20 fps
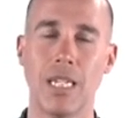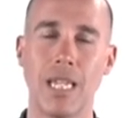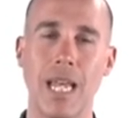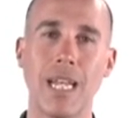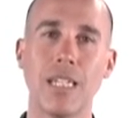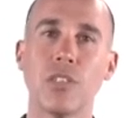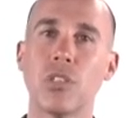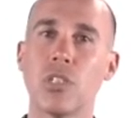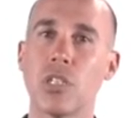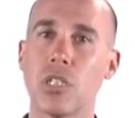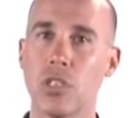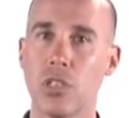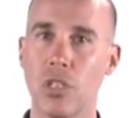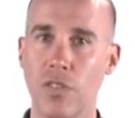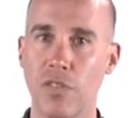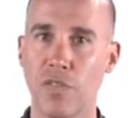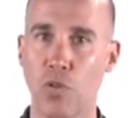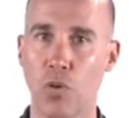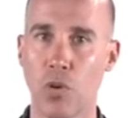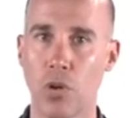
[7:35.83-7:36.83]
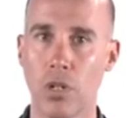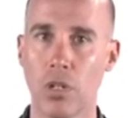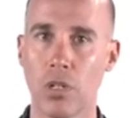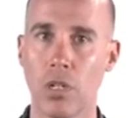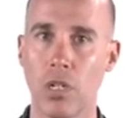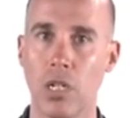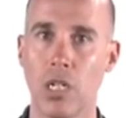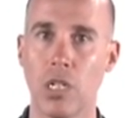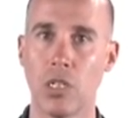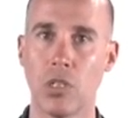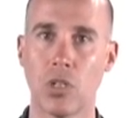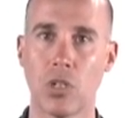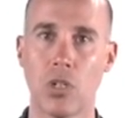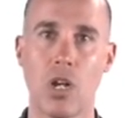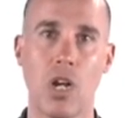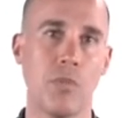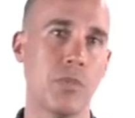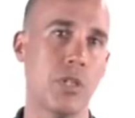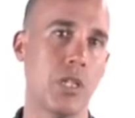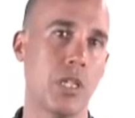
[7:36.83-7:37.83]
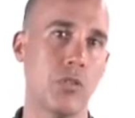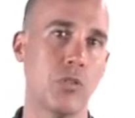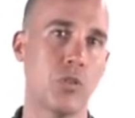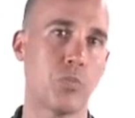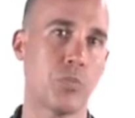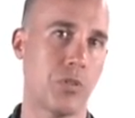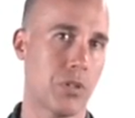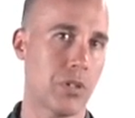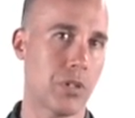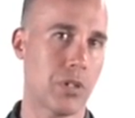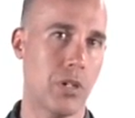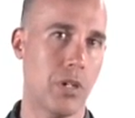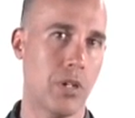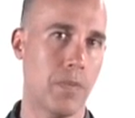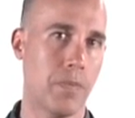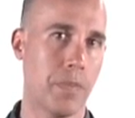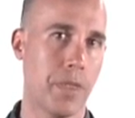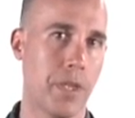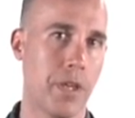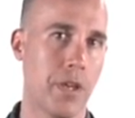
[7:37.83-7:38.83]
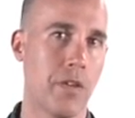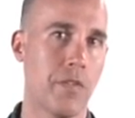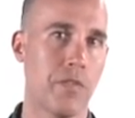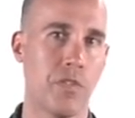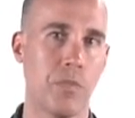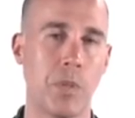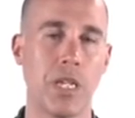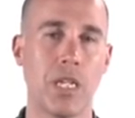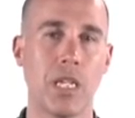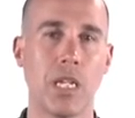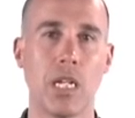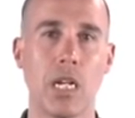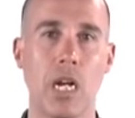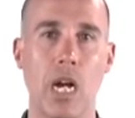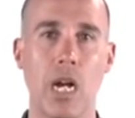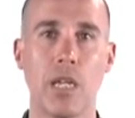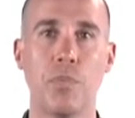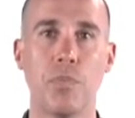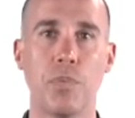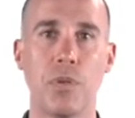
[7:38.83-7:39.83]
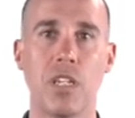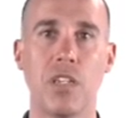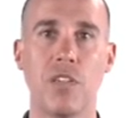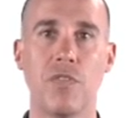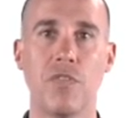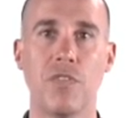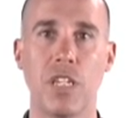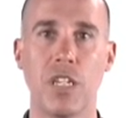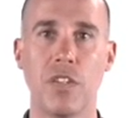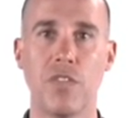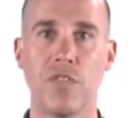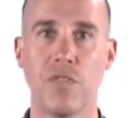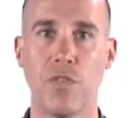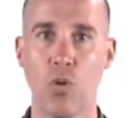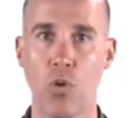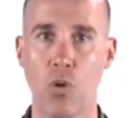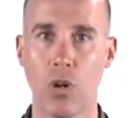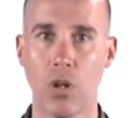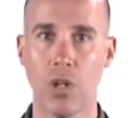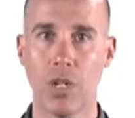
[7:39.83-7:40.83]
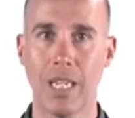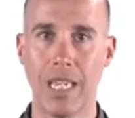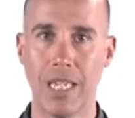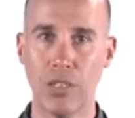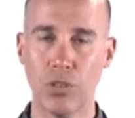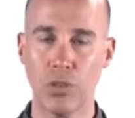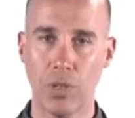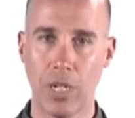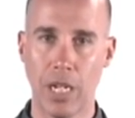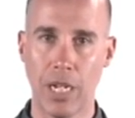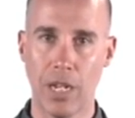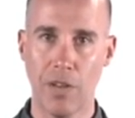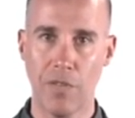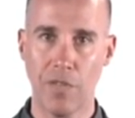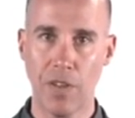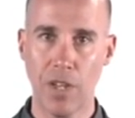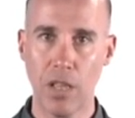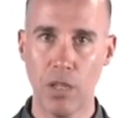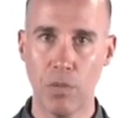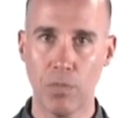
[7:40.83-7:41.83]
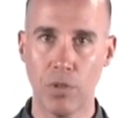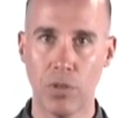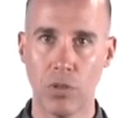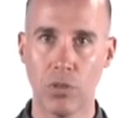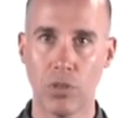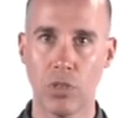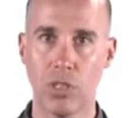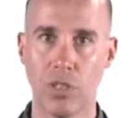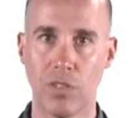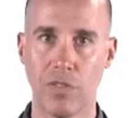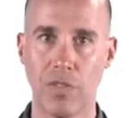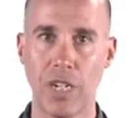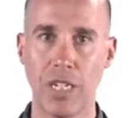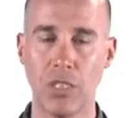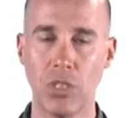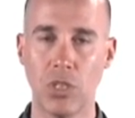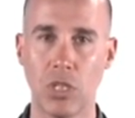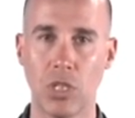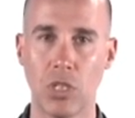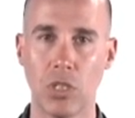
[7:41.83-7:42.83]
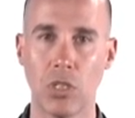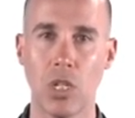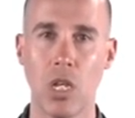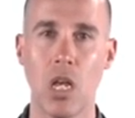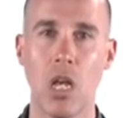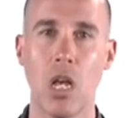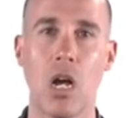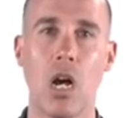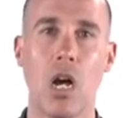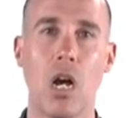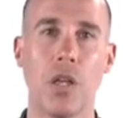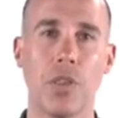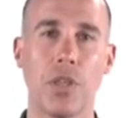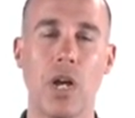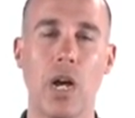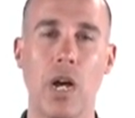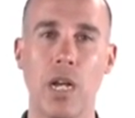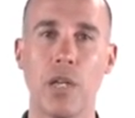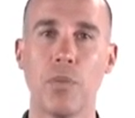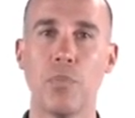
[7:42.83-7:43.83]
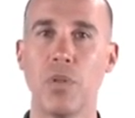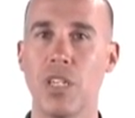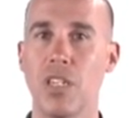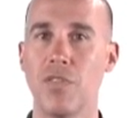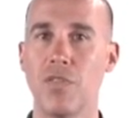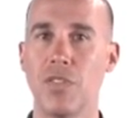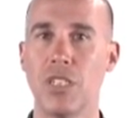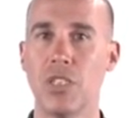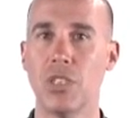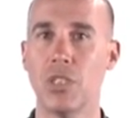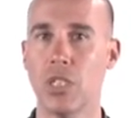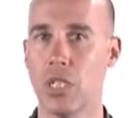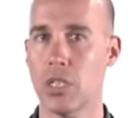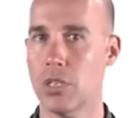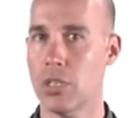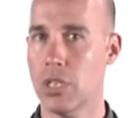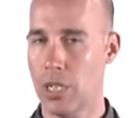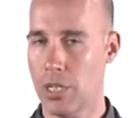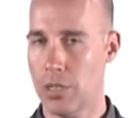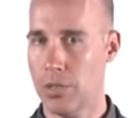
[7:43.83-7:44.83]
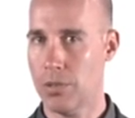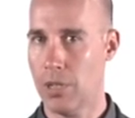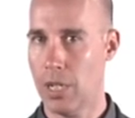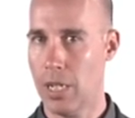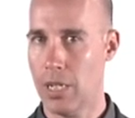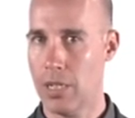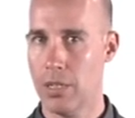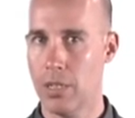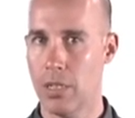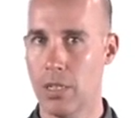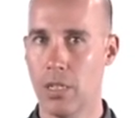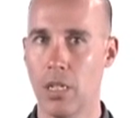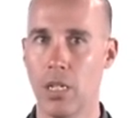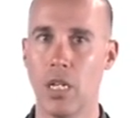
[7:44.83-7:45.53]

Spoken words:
NAT64 is a commonly used protocol for making IPv4 internet available to devices on the IPv6 internet.